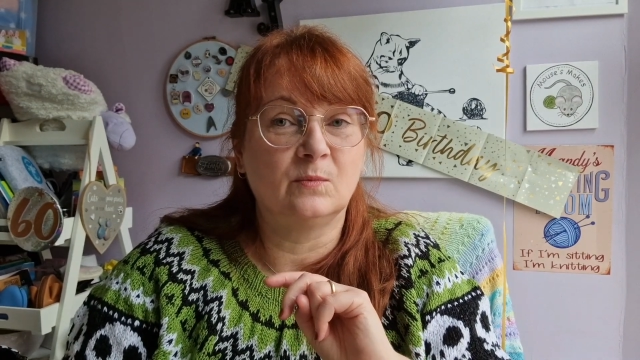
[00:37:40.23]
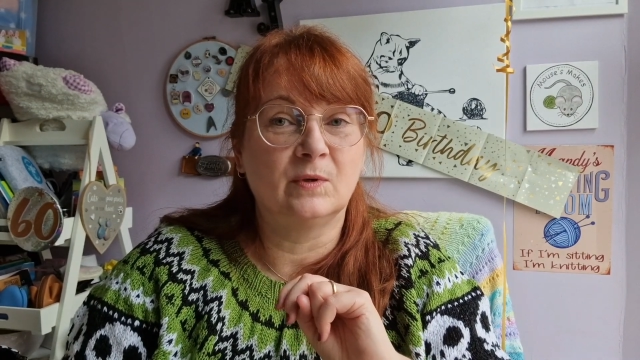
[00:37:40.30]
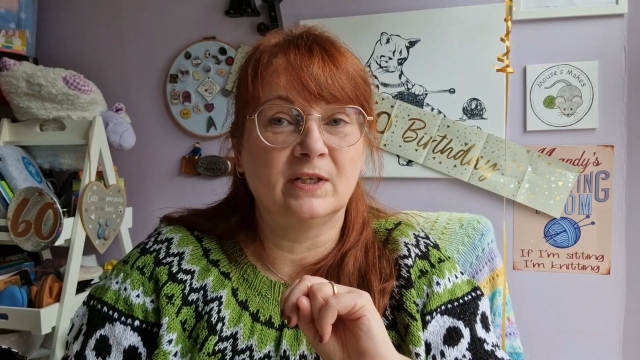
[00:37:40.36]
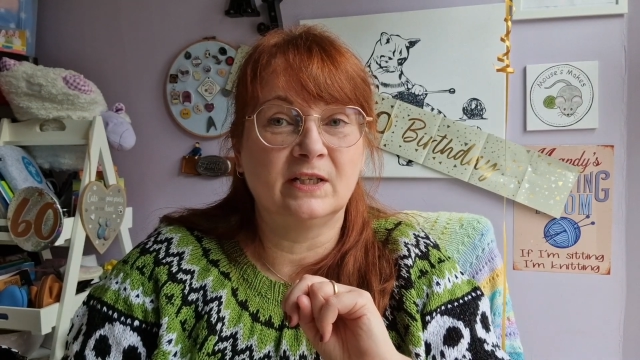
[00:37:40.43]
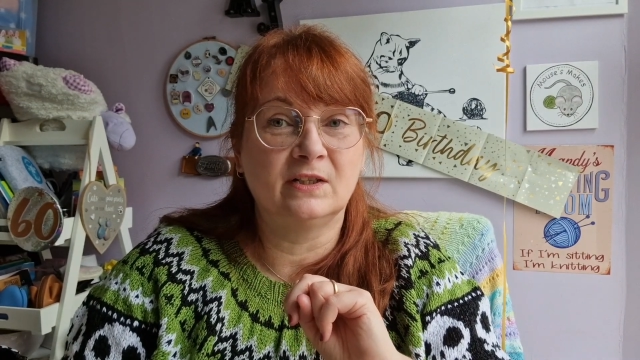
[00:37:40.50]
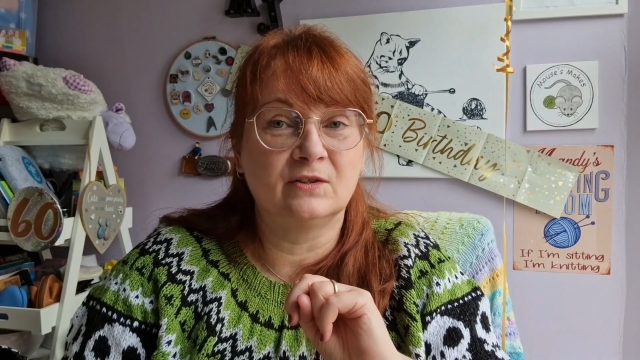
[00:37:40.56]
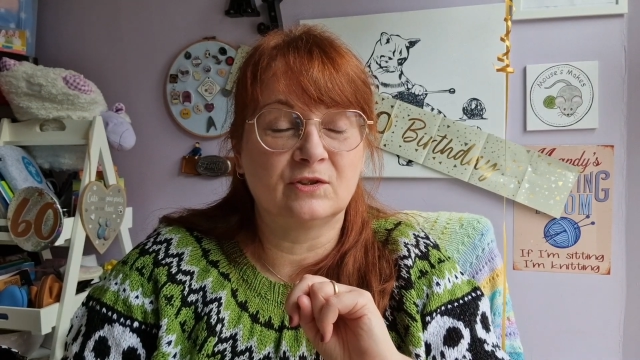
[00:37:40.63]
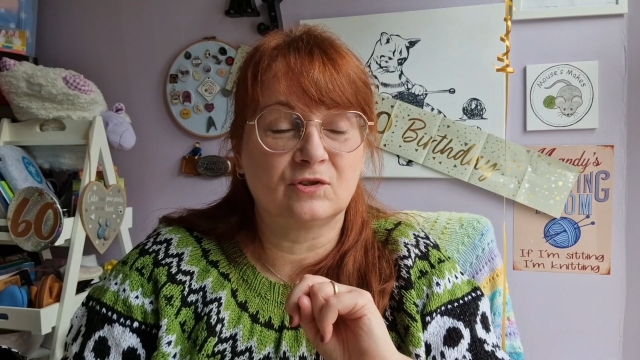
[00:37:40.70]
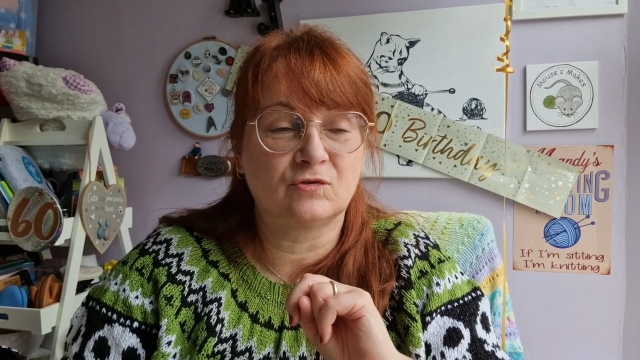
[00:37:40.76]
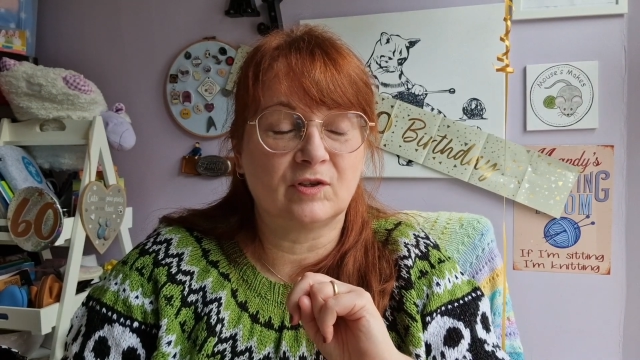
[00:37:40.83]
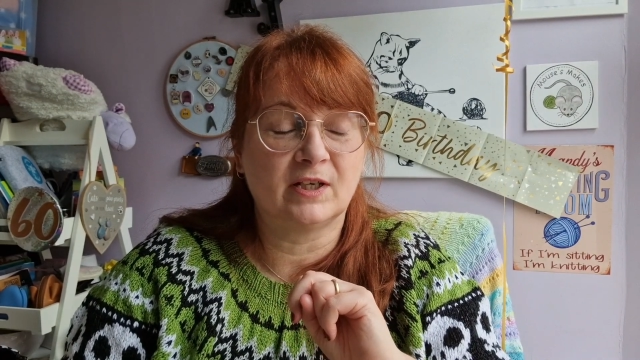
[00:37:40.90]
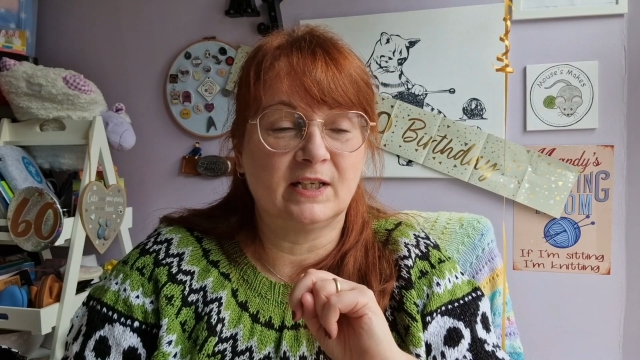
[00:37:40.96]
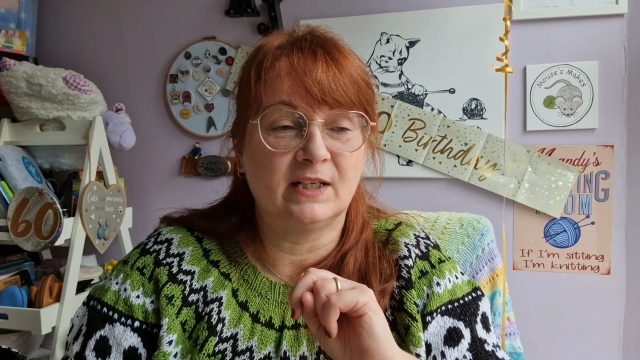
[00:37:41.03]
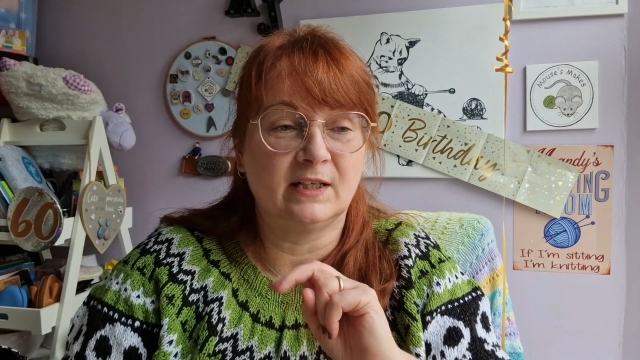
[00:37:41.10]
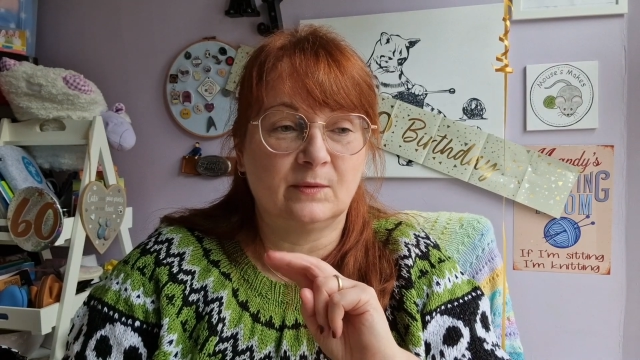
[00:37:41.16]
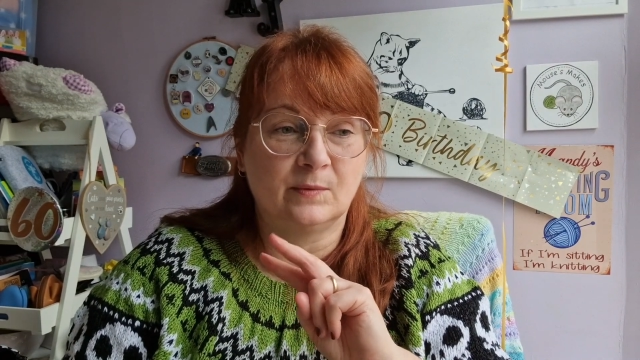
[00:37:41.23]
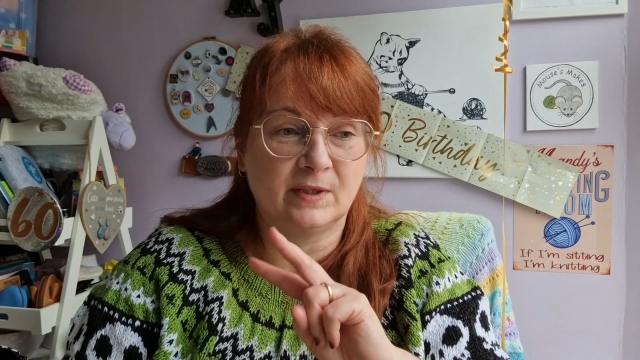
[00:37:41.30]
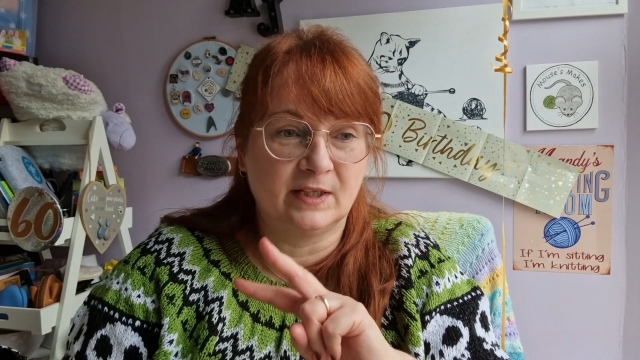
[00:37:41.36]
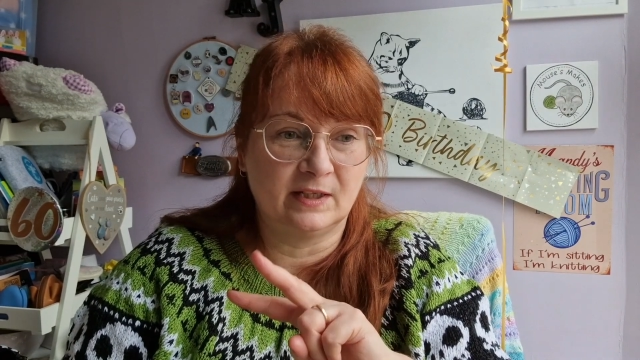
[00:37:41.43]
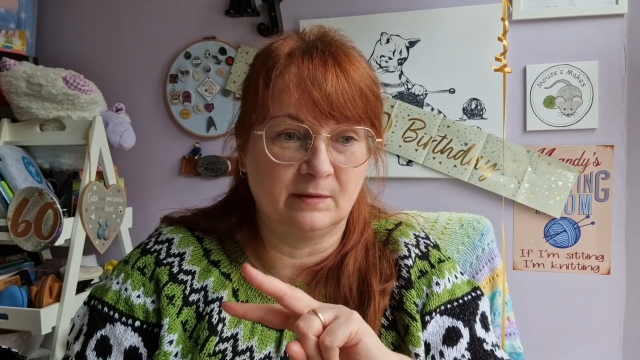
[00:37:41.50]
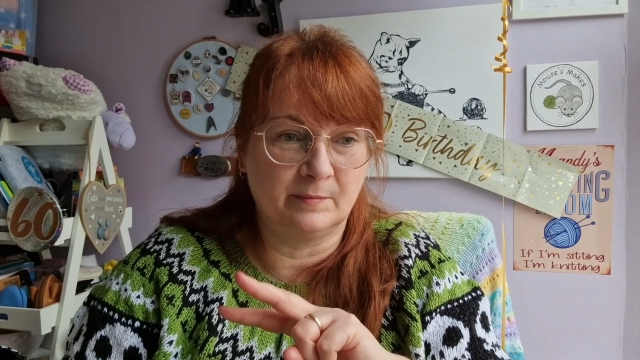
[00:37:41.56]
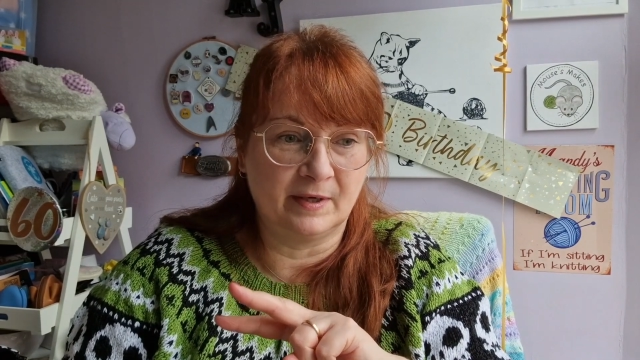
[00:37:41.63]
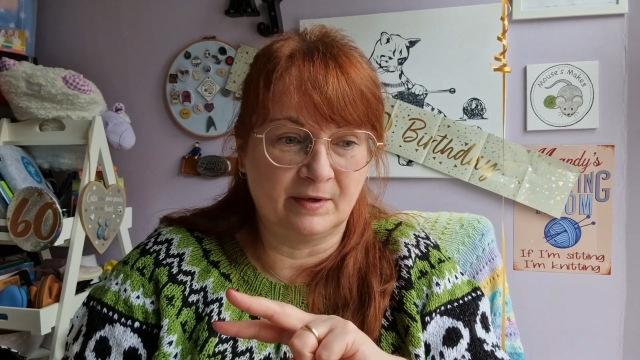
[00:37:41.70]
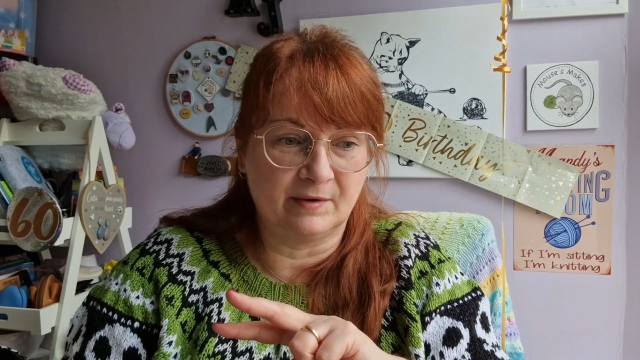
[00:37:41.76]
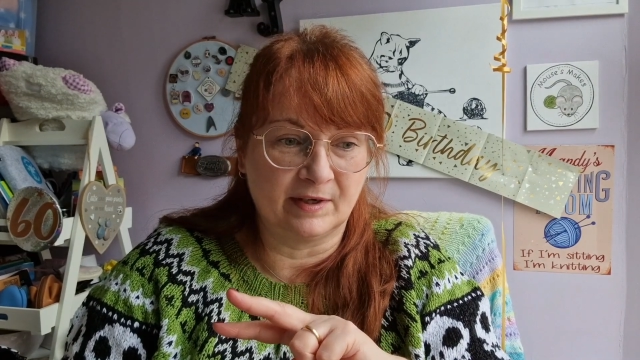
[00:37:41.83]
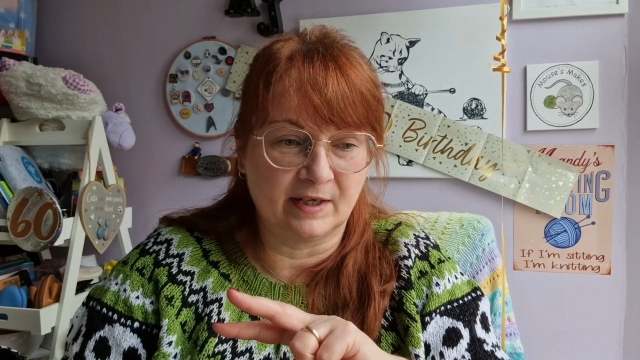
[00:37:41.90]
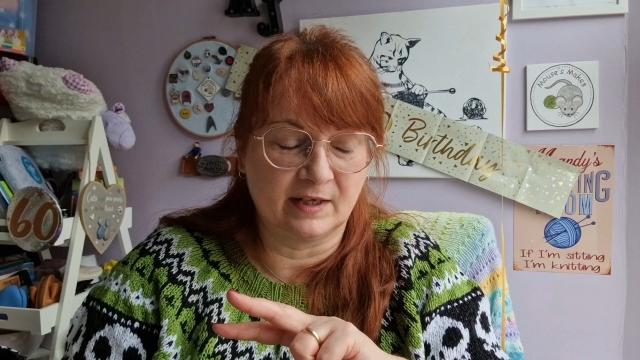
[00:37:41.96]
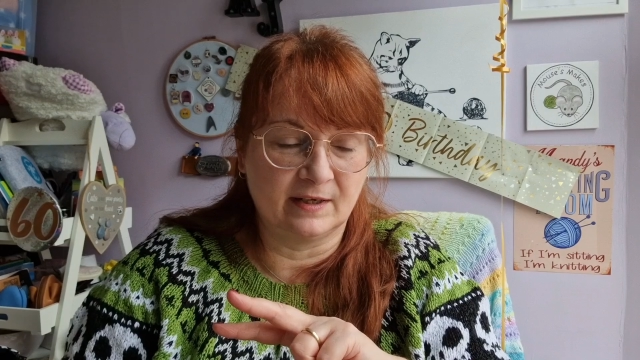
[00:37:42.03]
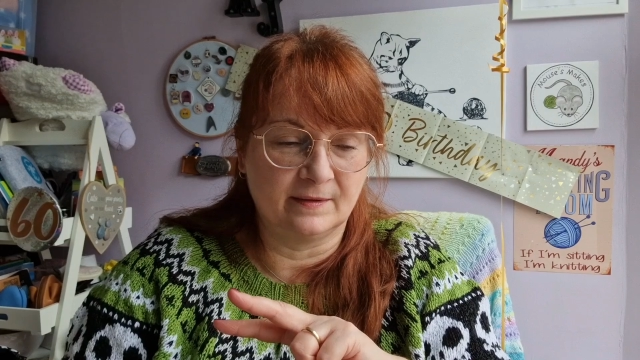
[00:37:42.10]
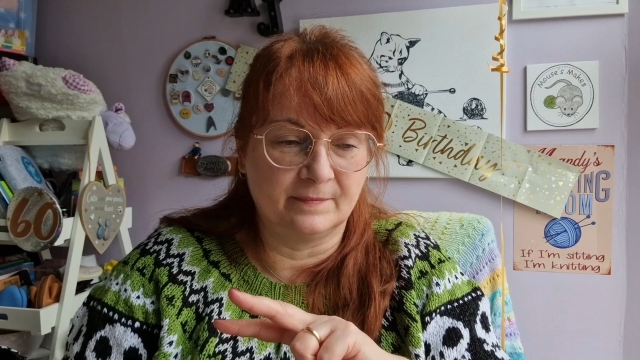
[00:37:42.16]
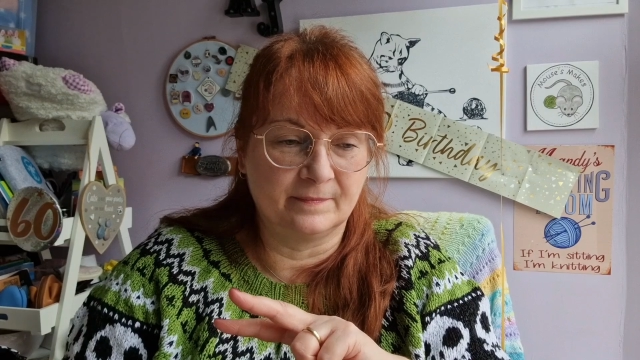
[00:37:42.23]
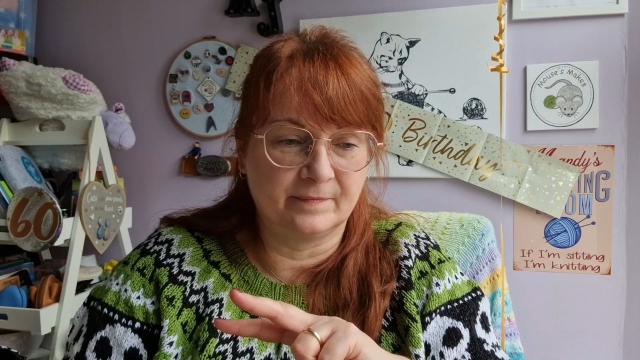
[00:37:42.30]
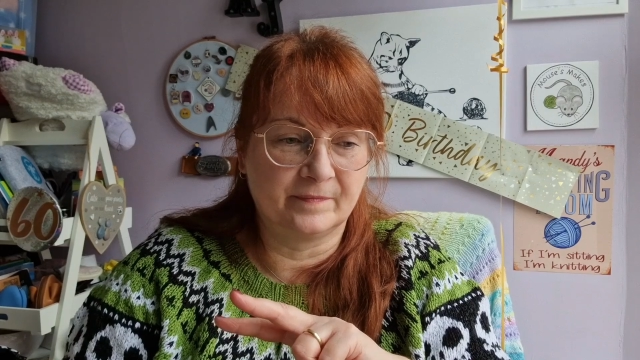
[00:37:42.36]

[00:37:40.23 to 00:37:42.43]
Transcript: One in Australia, one in America.